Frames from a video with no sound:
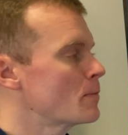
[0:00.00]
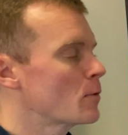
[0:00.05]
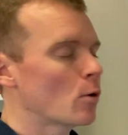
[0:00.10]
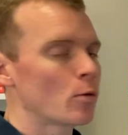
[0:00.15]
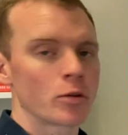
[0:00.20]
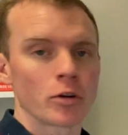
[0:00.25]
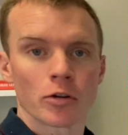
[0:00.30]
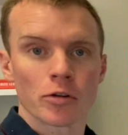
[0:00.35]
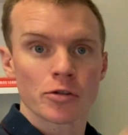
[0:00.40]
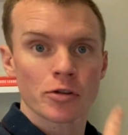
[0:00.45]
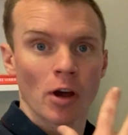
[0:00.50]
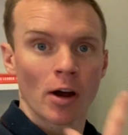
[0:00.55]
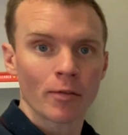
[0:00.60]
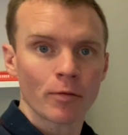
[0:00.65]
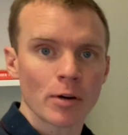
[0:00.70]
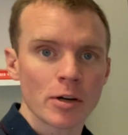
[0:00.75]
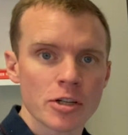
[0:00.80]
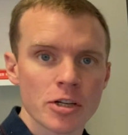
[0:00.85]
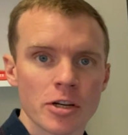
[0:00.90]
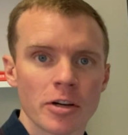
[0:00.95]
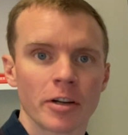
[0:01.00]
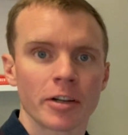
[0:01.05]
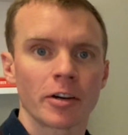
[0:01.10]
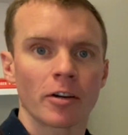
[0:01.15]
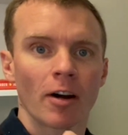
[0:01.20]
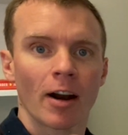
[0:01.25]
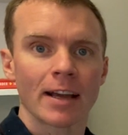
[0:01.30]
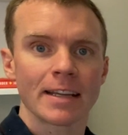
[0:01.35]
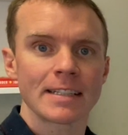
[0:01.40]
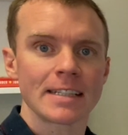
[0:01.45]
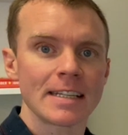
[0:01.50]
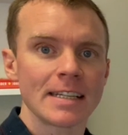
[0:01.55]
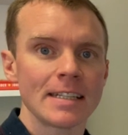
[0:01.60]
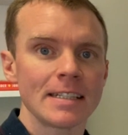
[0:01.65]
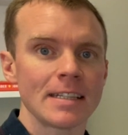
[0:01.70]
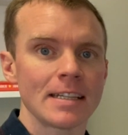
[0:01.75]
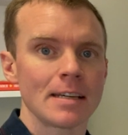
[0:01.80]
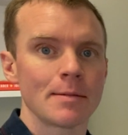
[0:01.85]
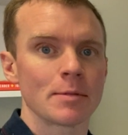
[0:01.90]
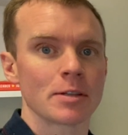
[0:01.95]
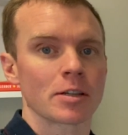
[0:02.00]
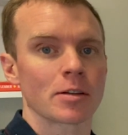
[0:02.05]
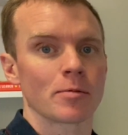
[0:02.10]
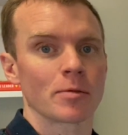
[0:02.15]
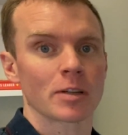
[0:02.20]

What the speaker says: your software engineering, your IT team is going to